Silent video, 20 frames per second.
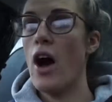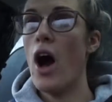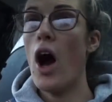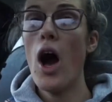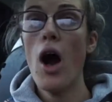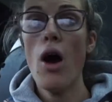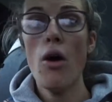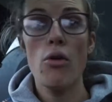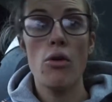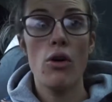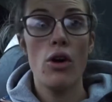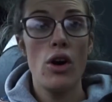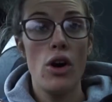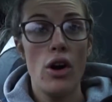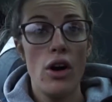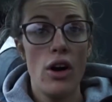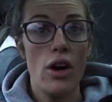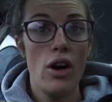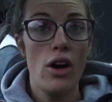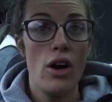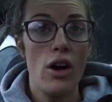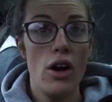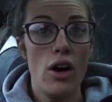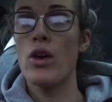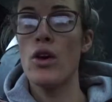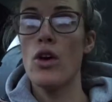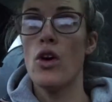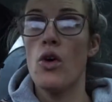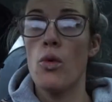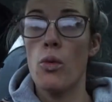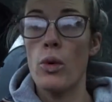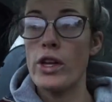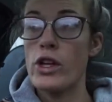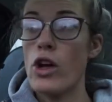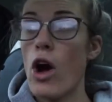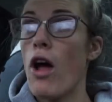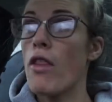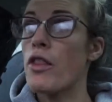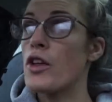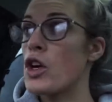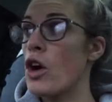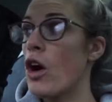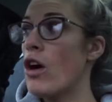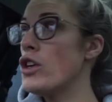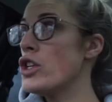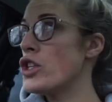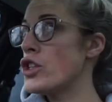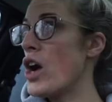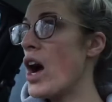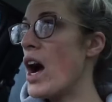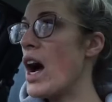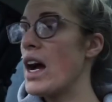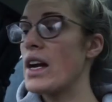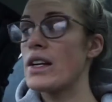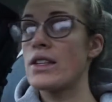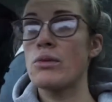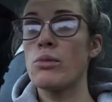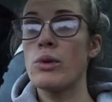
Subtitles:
Oh, we got the contract.